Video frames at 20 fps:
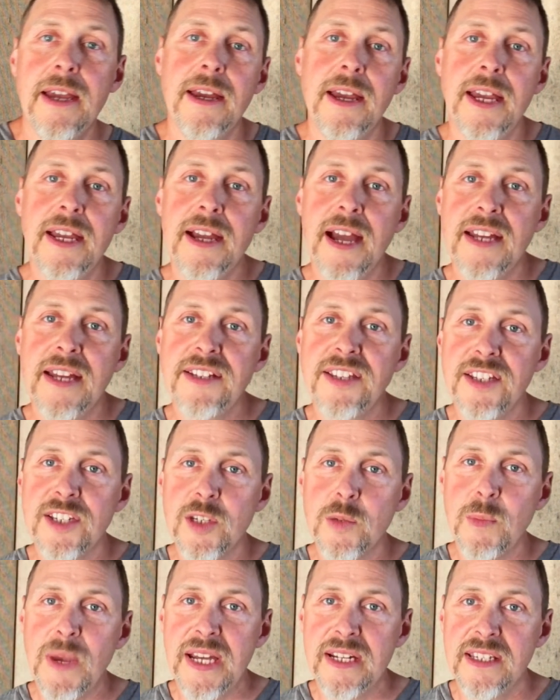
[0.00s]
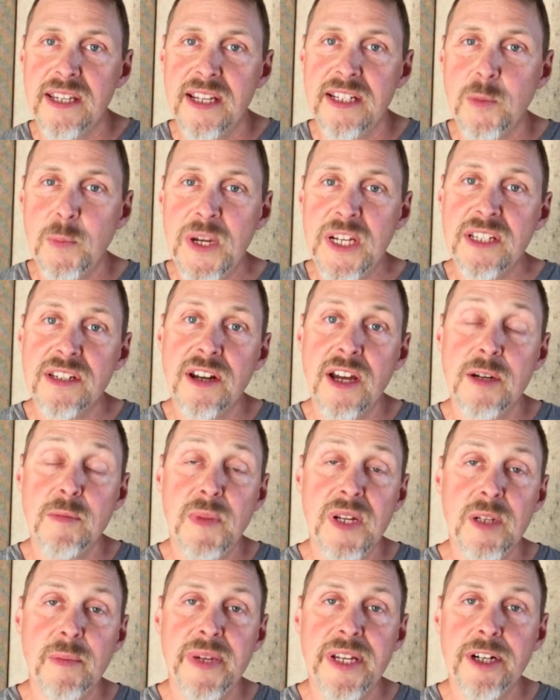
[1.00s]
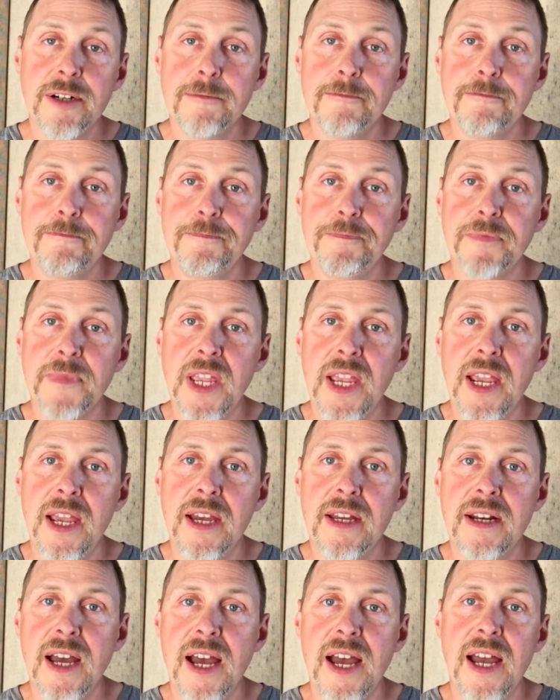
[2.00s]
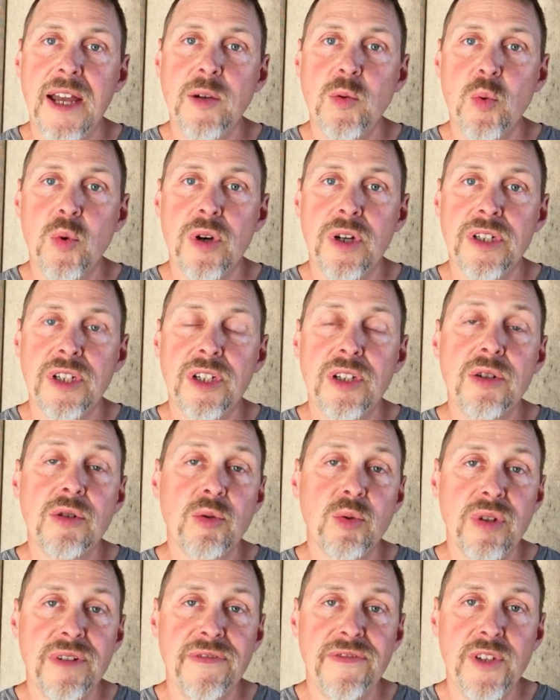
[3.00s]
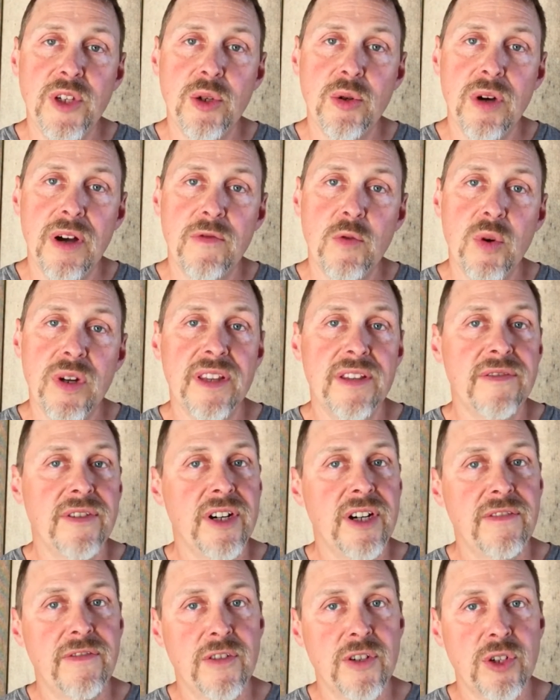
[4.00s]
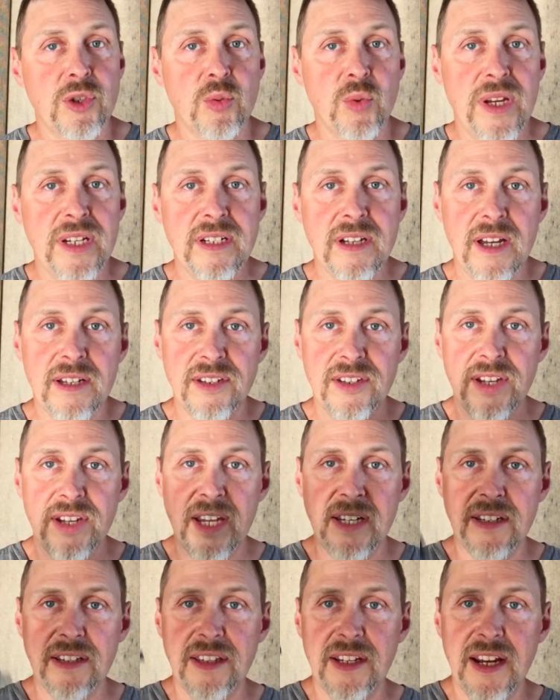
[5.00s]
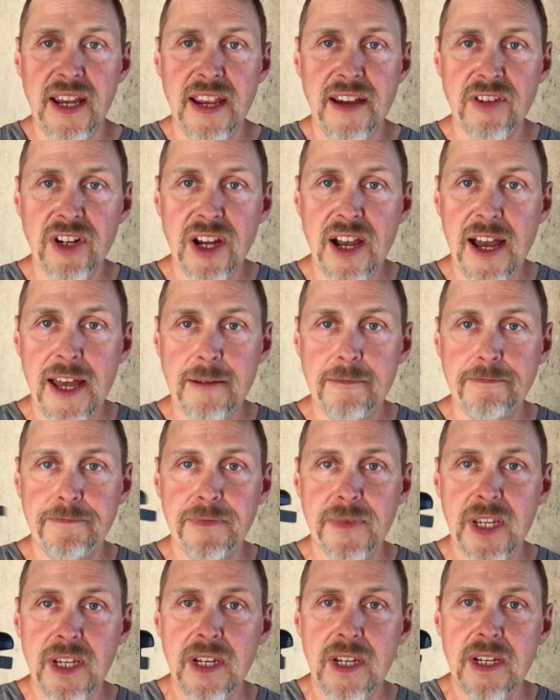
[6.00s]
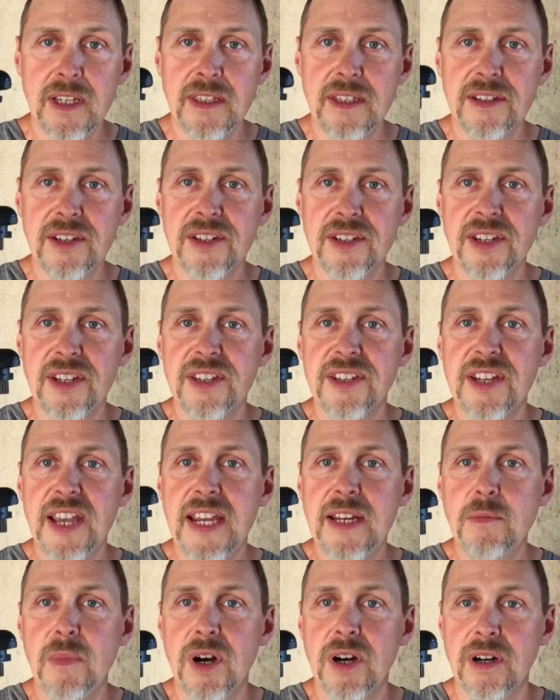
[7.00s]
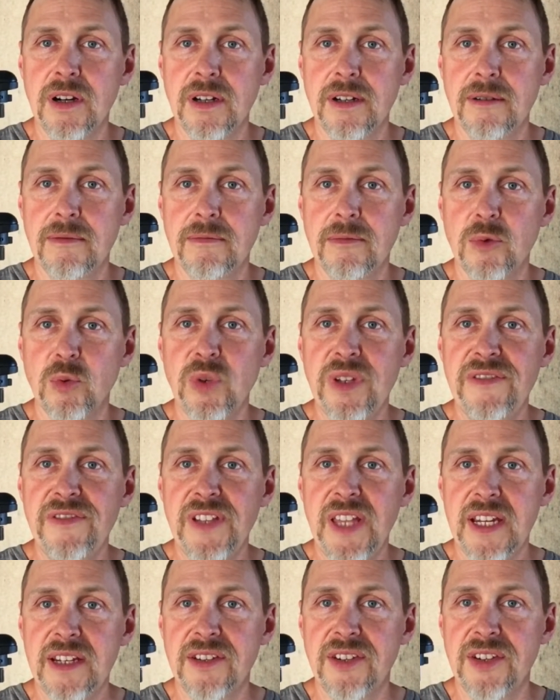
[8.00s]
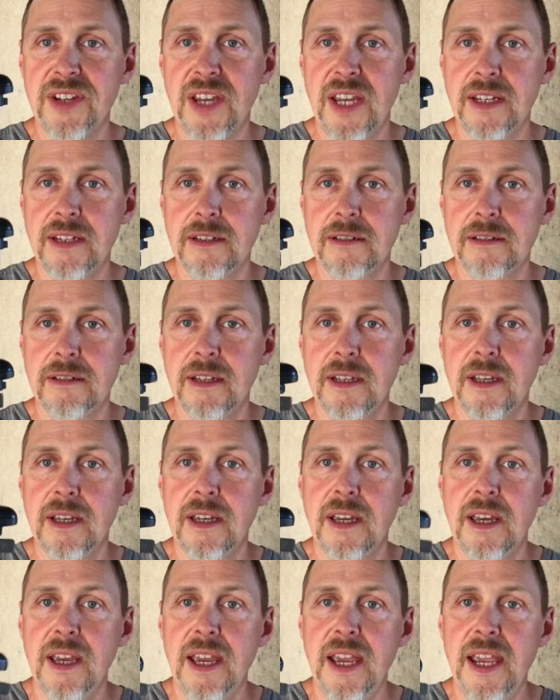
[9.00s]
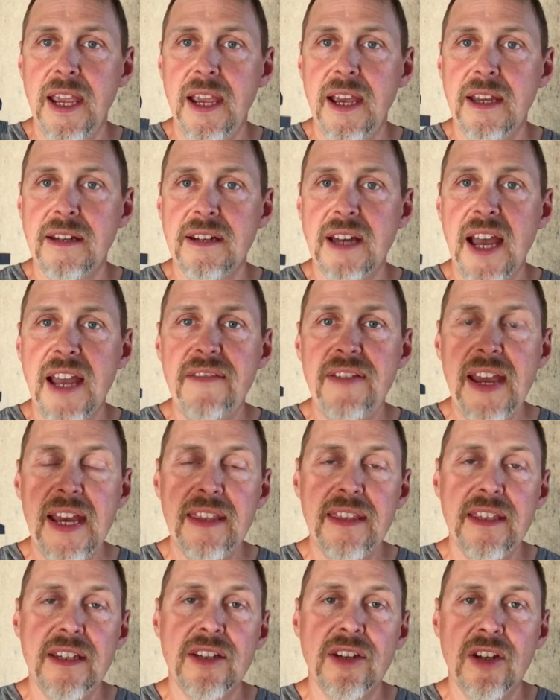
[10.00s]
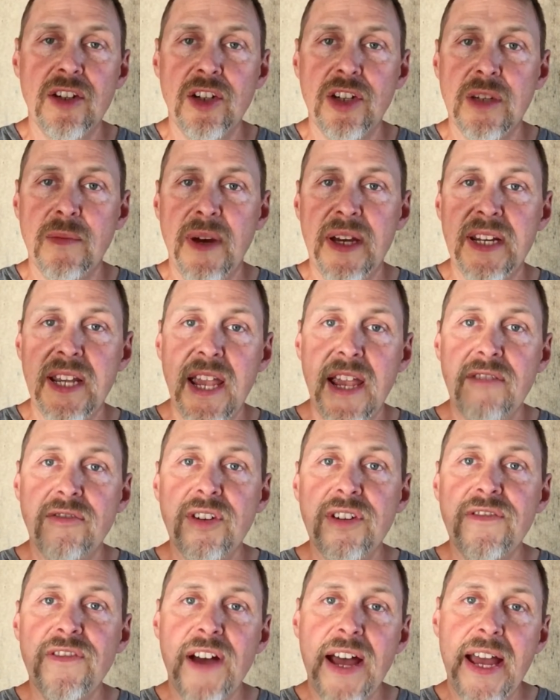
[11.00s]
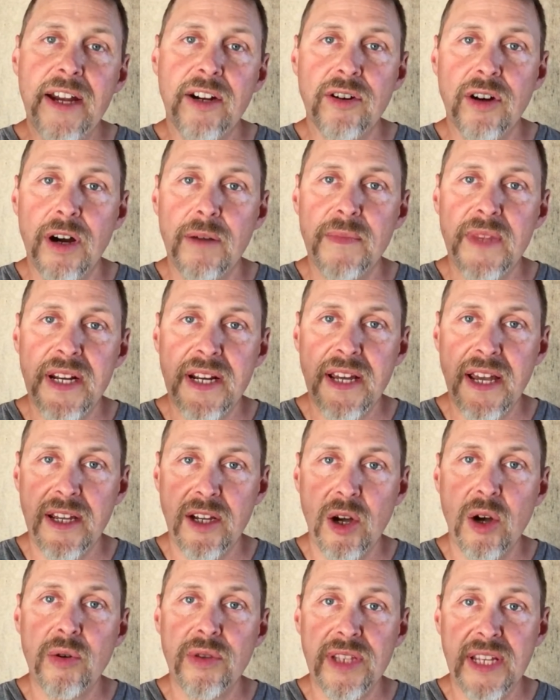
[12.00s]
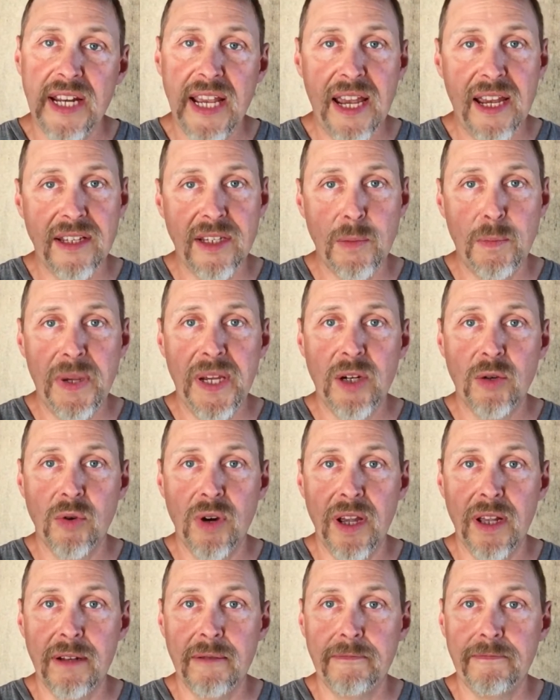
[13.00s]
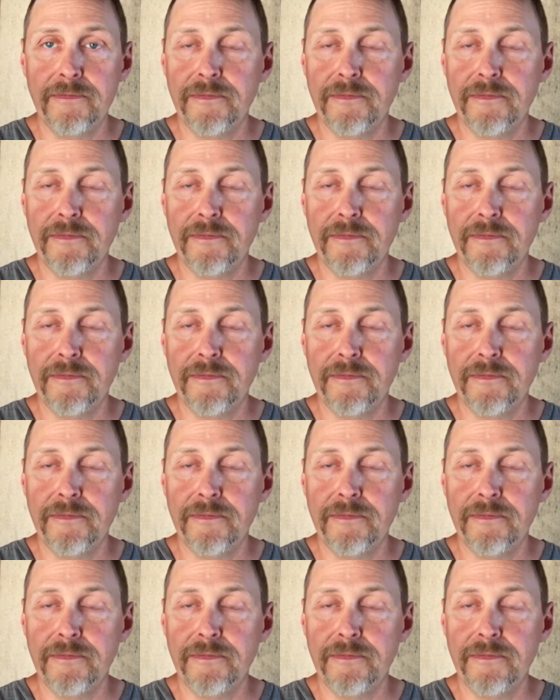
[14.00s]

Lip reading: Hey guys, this is Max Headspace 9mm, and I want to do a review of one of the very first red dot sights that I ever got. This is a Sightmark reflex sight, and I've had this on just about every firearm that I own that has a pick rail.